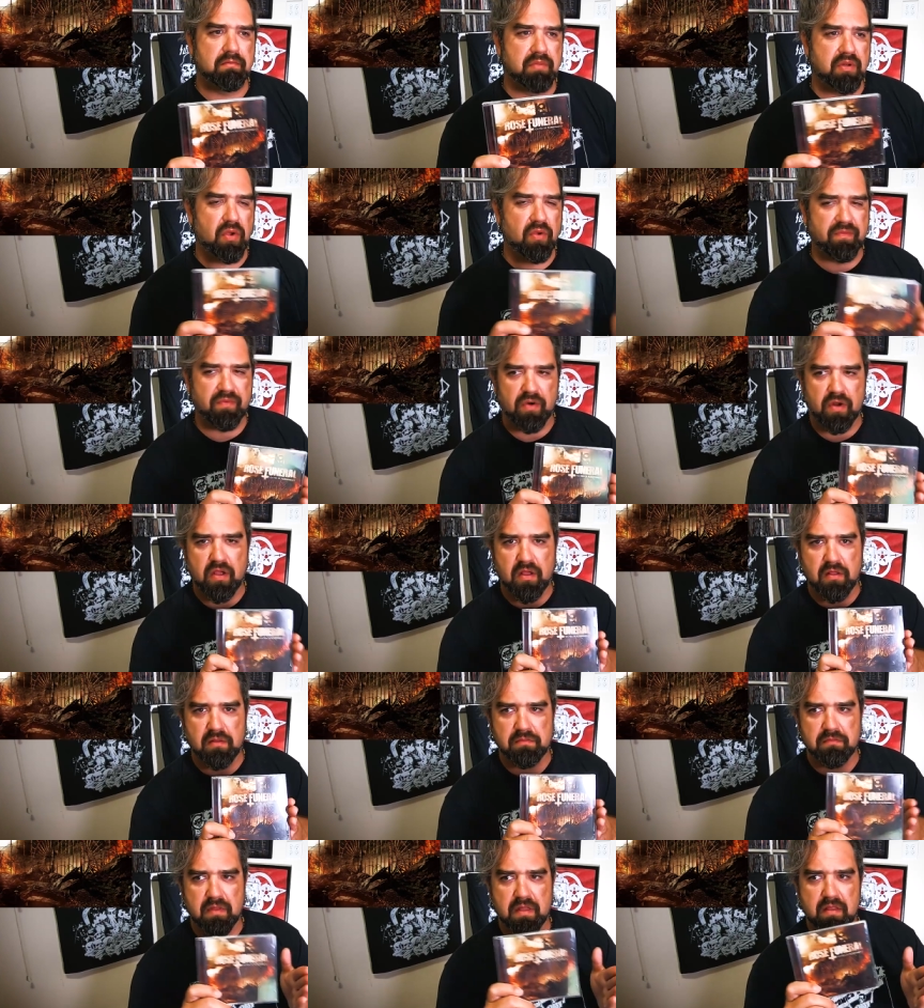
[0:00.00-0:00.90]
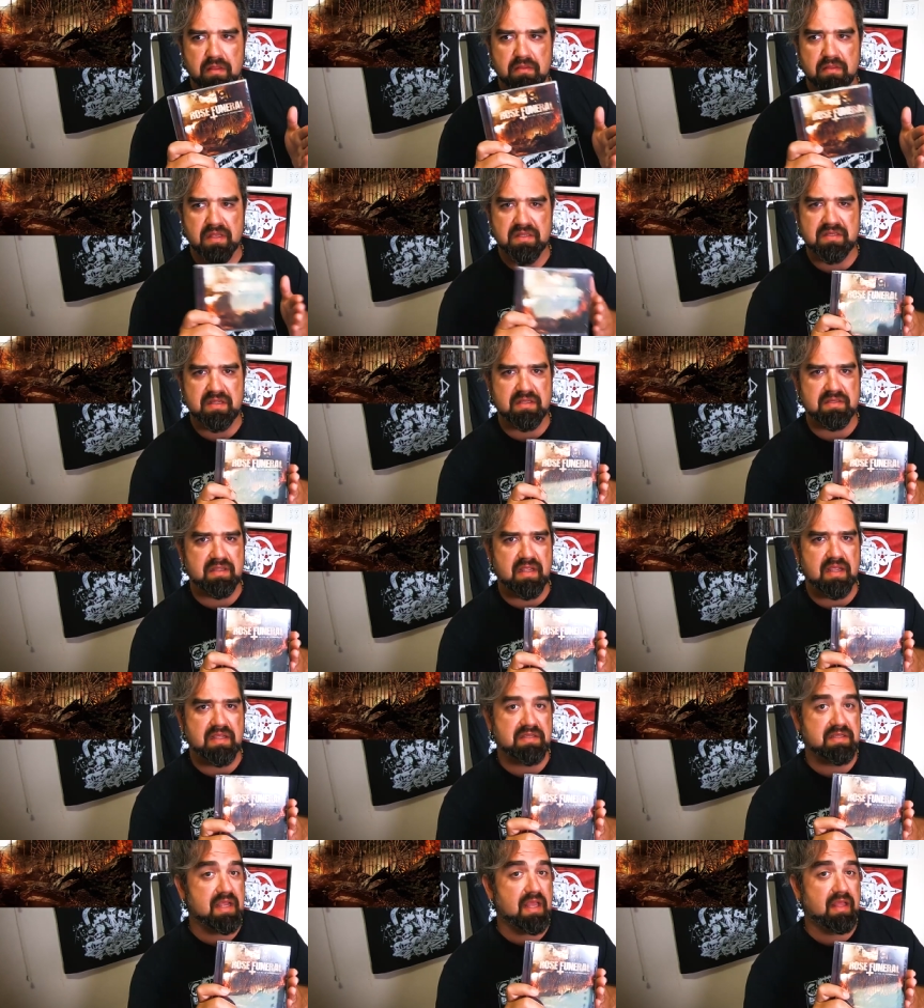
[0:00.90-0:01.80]
But overall, this is
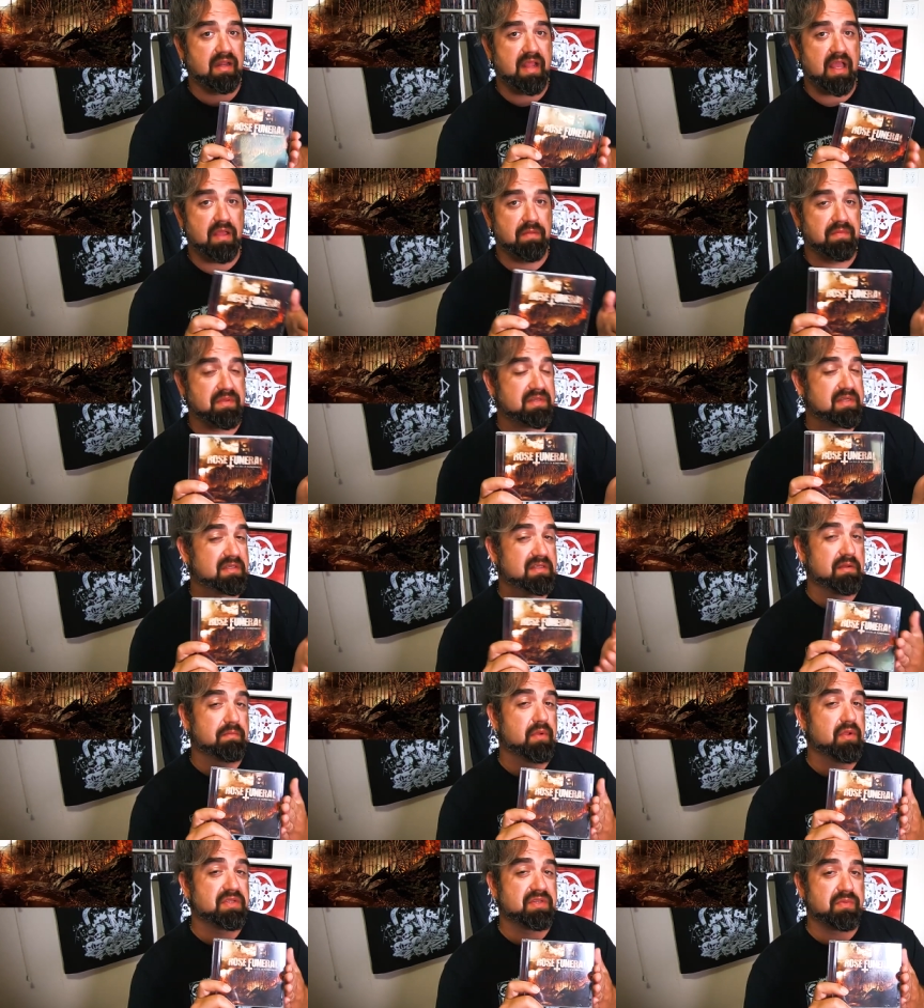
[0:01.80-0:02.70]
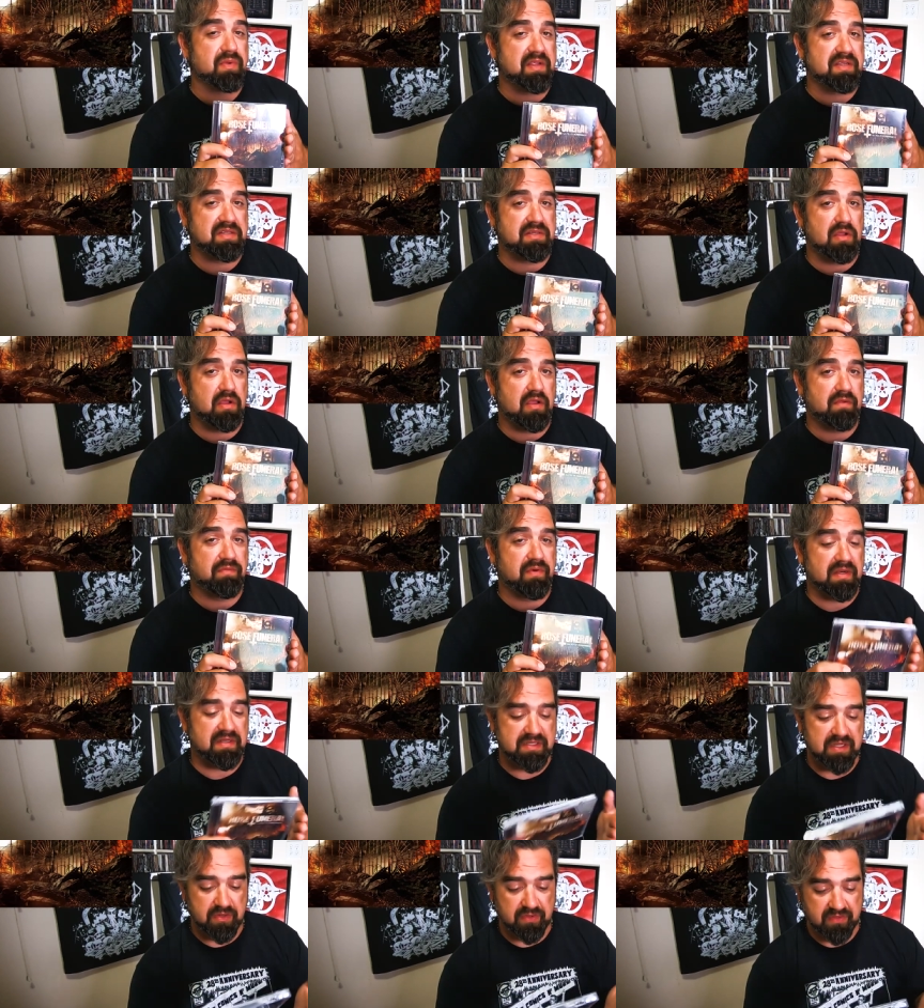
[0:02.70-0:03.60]
a solid album. This was their most recent
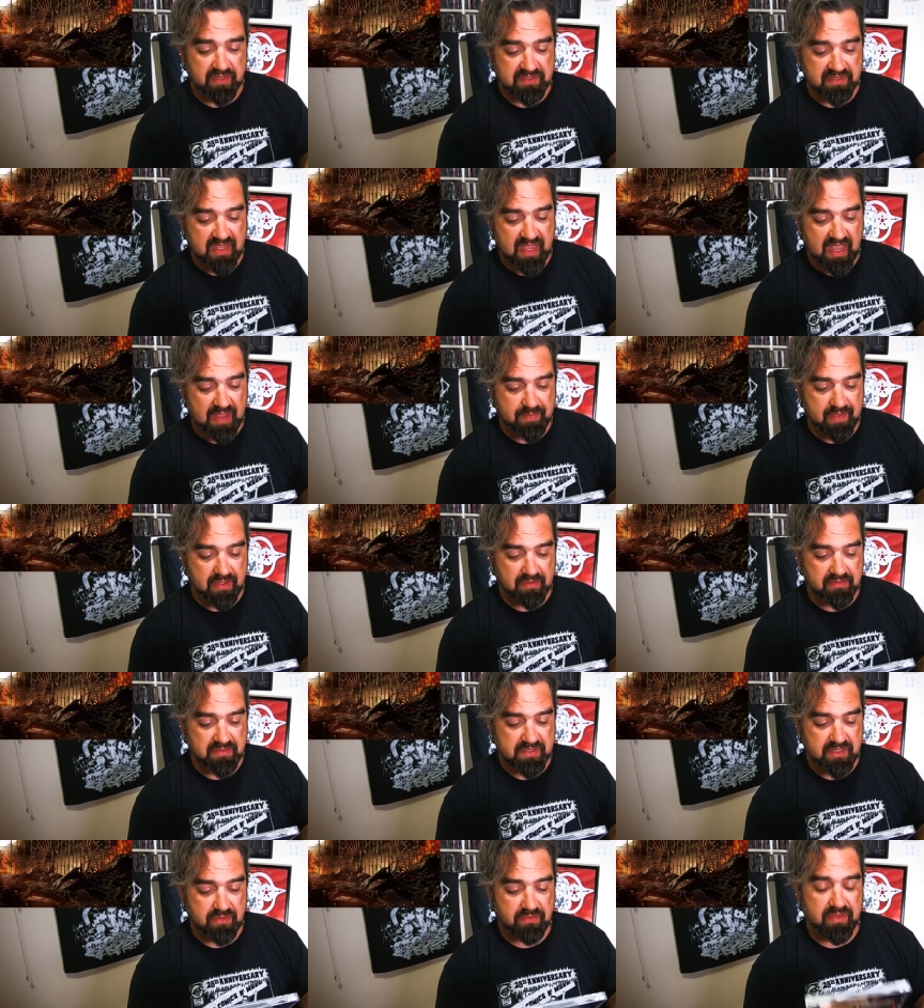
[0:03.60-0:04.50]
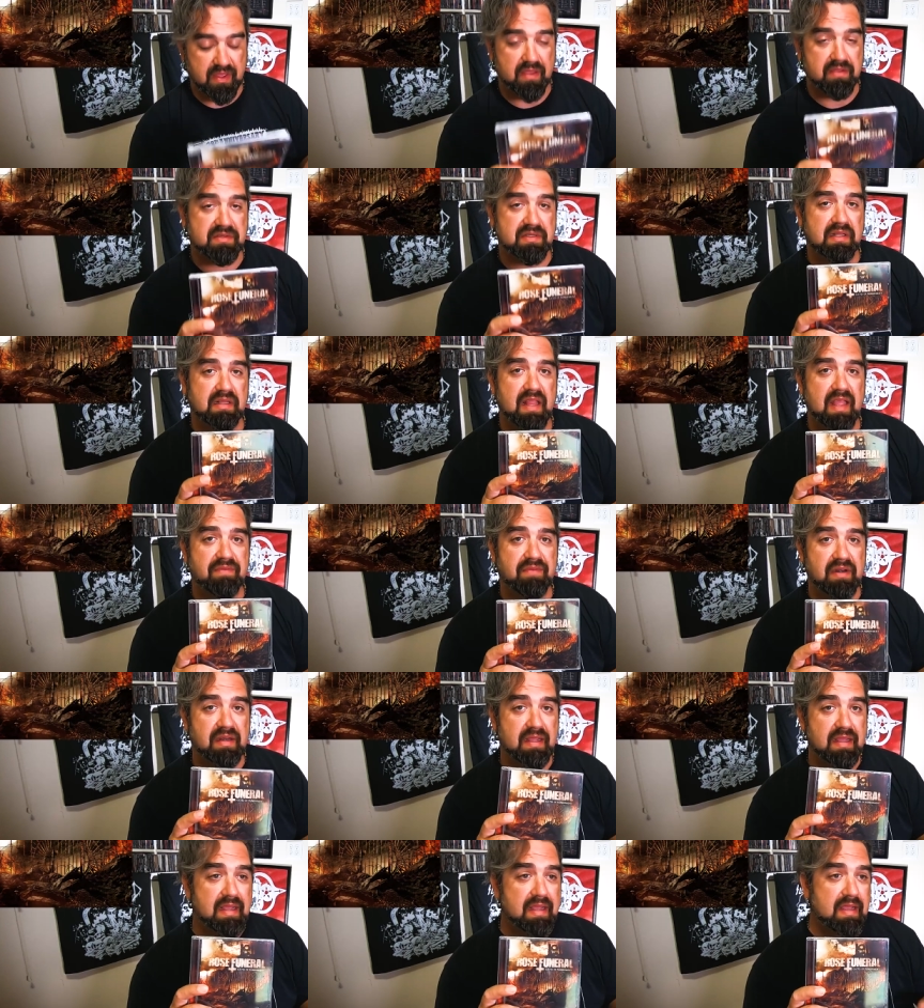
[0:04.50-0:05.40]
offering, too, and this came out in
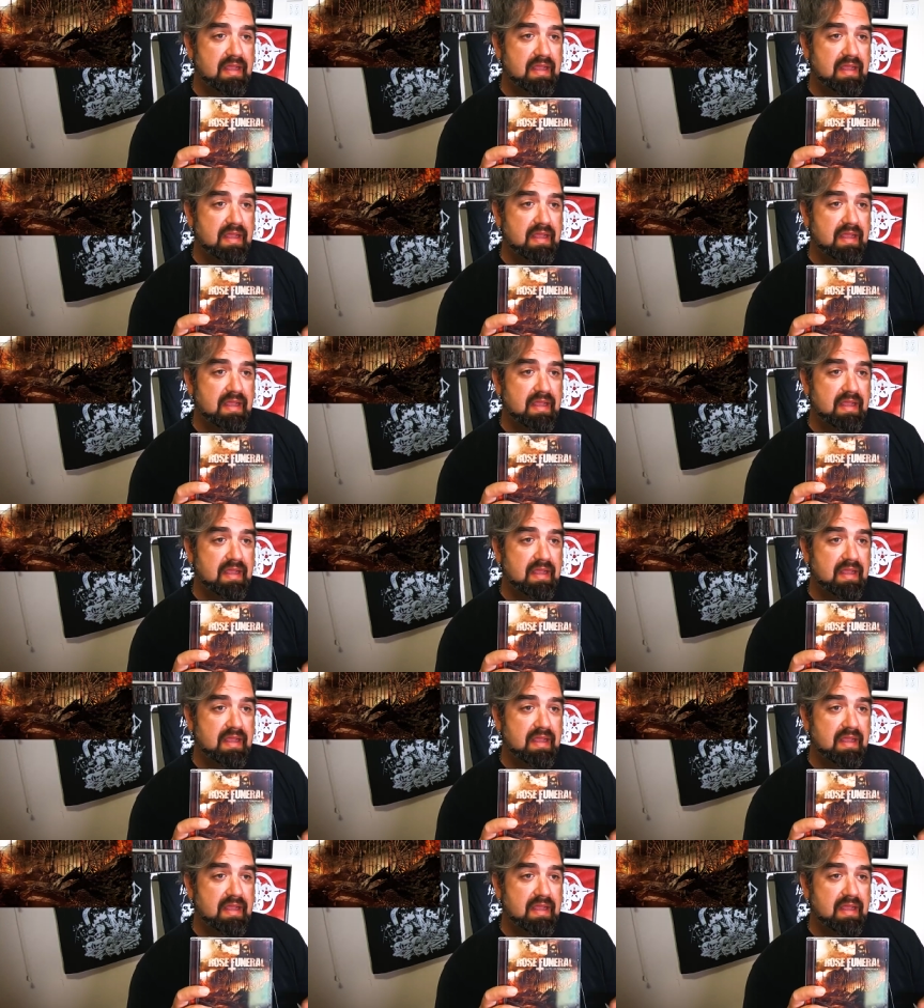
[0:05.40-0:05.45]
2011.